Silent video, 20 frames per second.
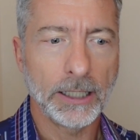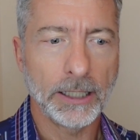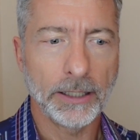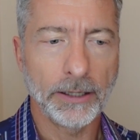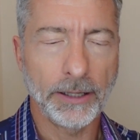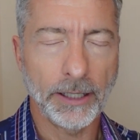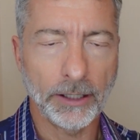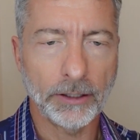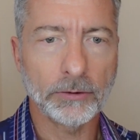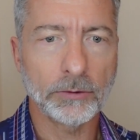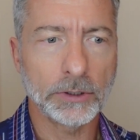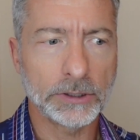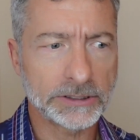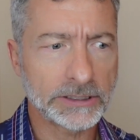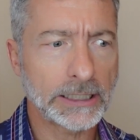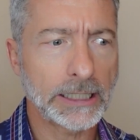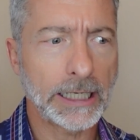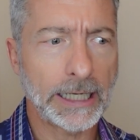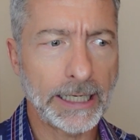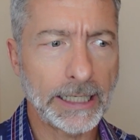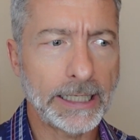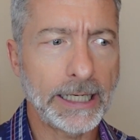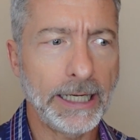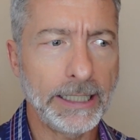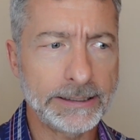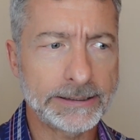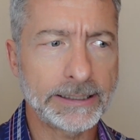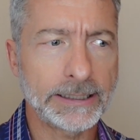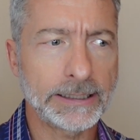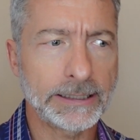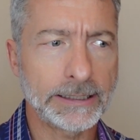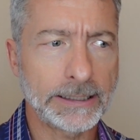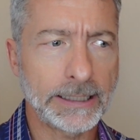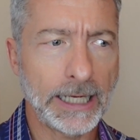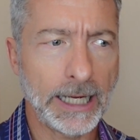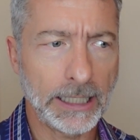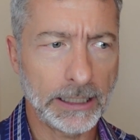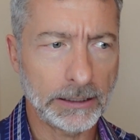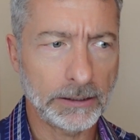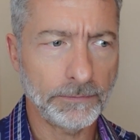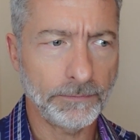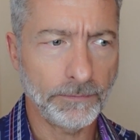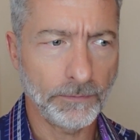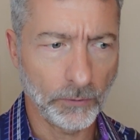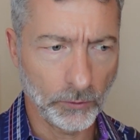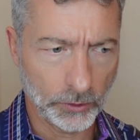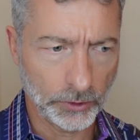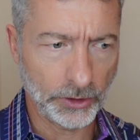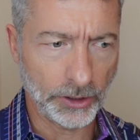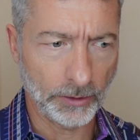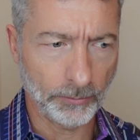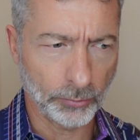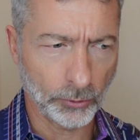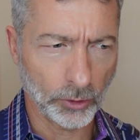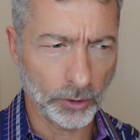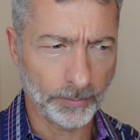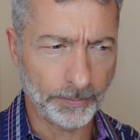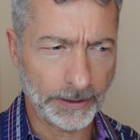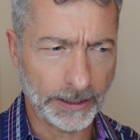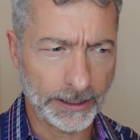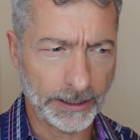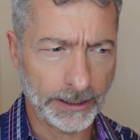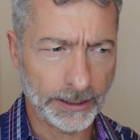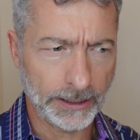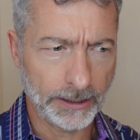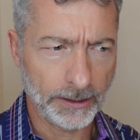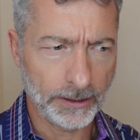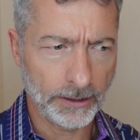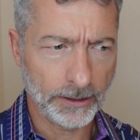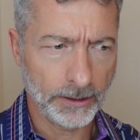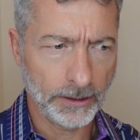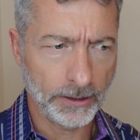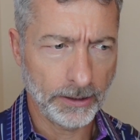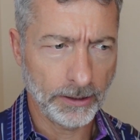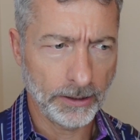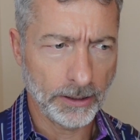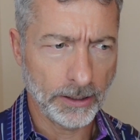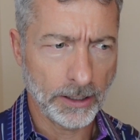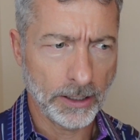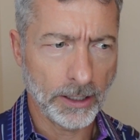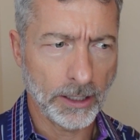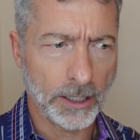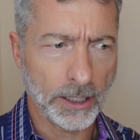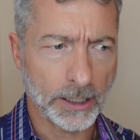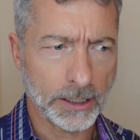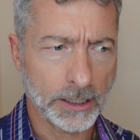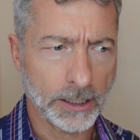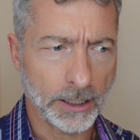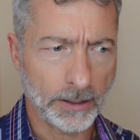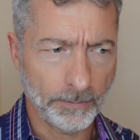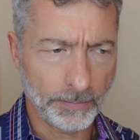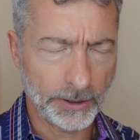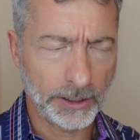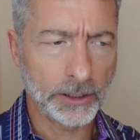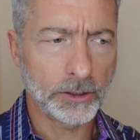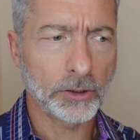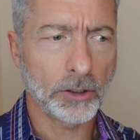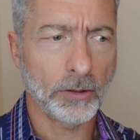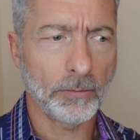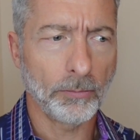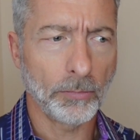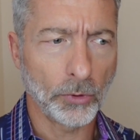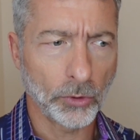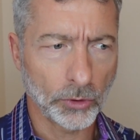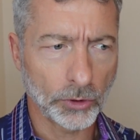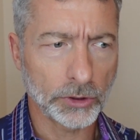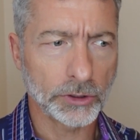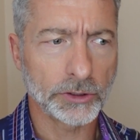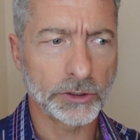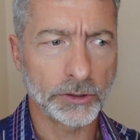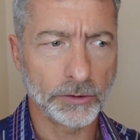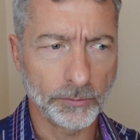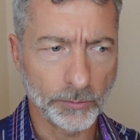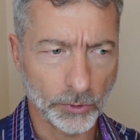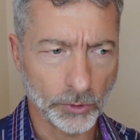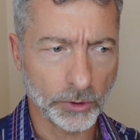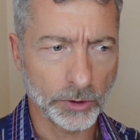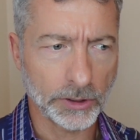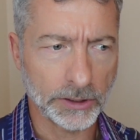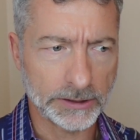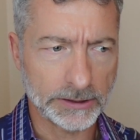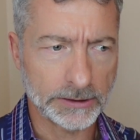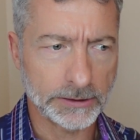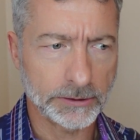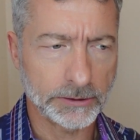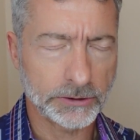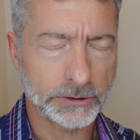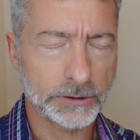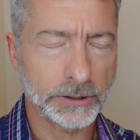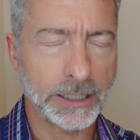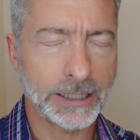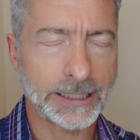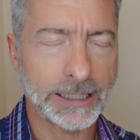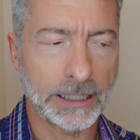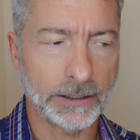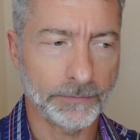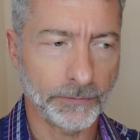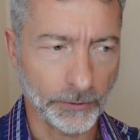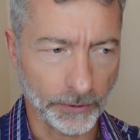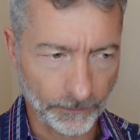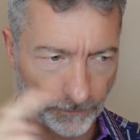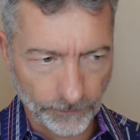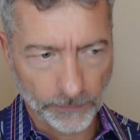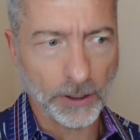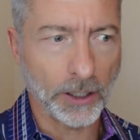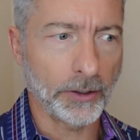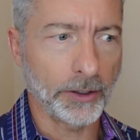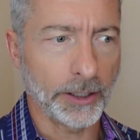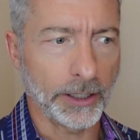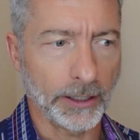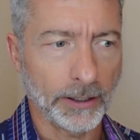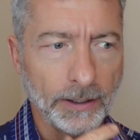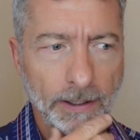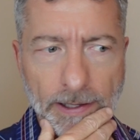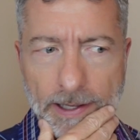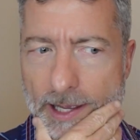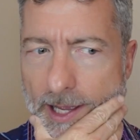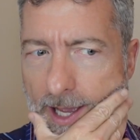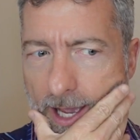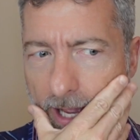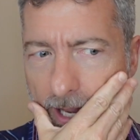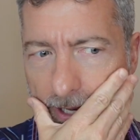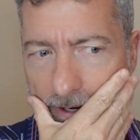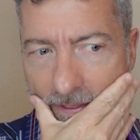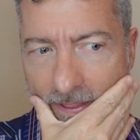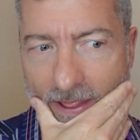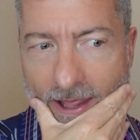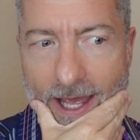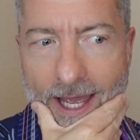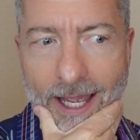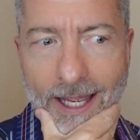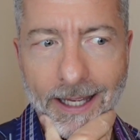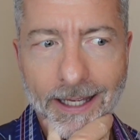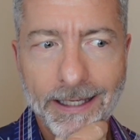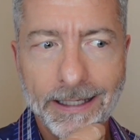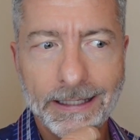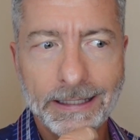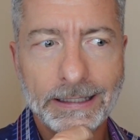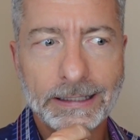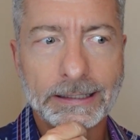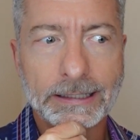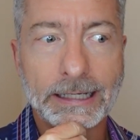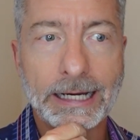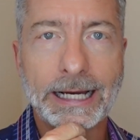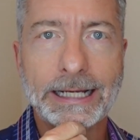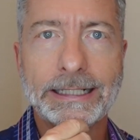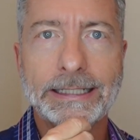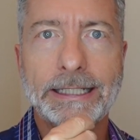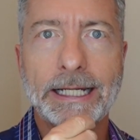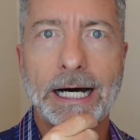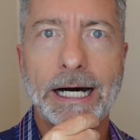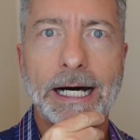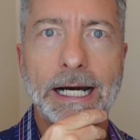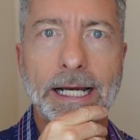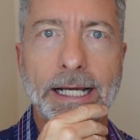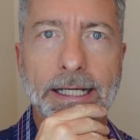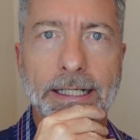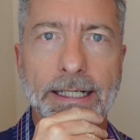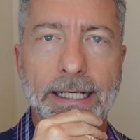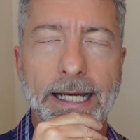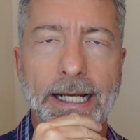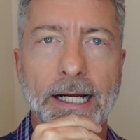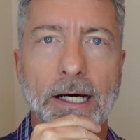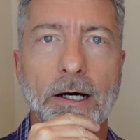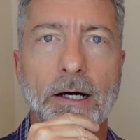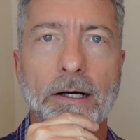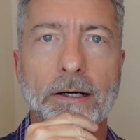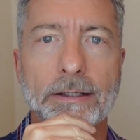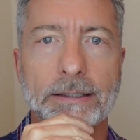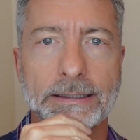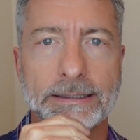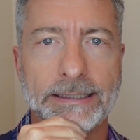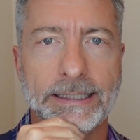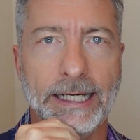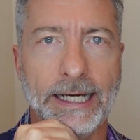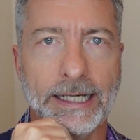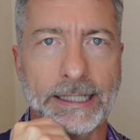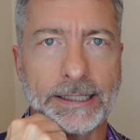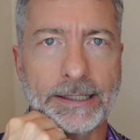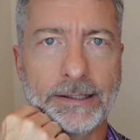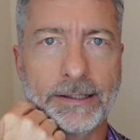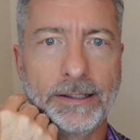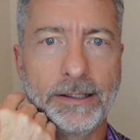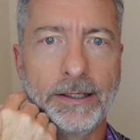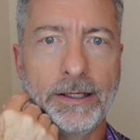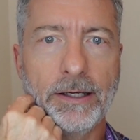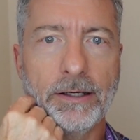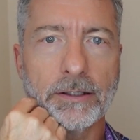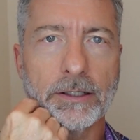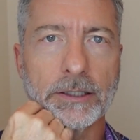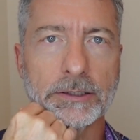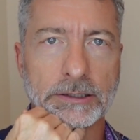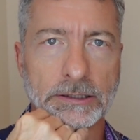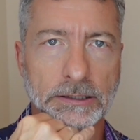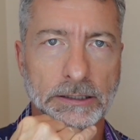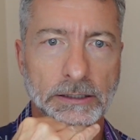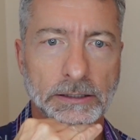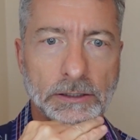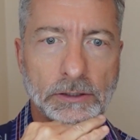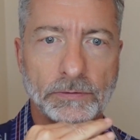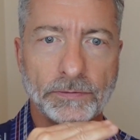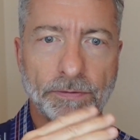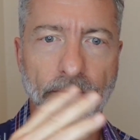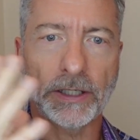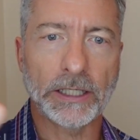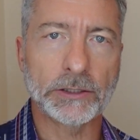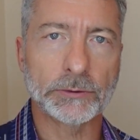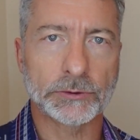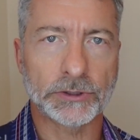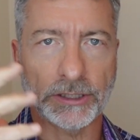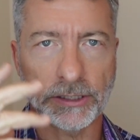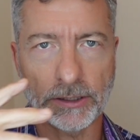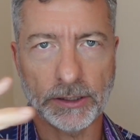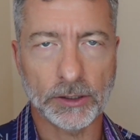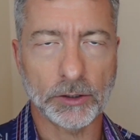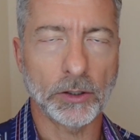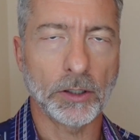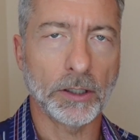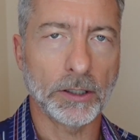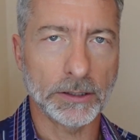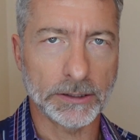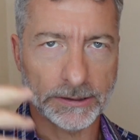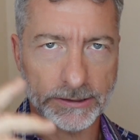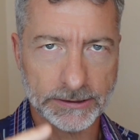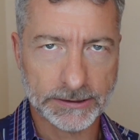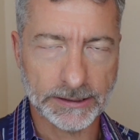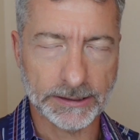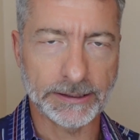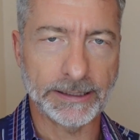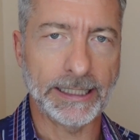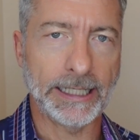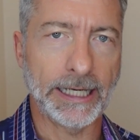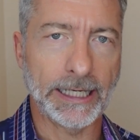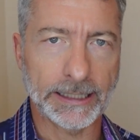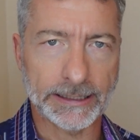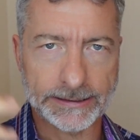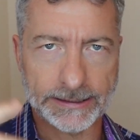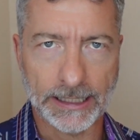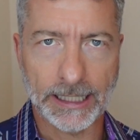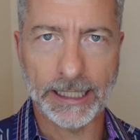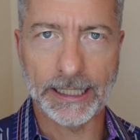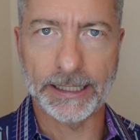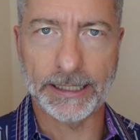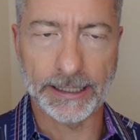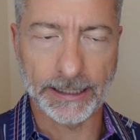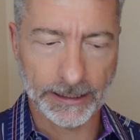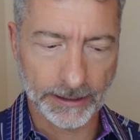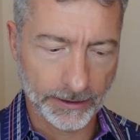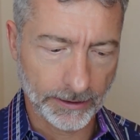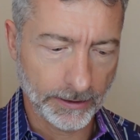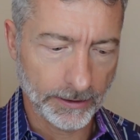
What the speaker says: There was a case in California brought by a company called Morgan & Morgan, not California, Florida. And the guy died. He had a heart attack because of the frequency of the calls and the anxiety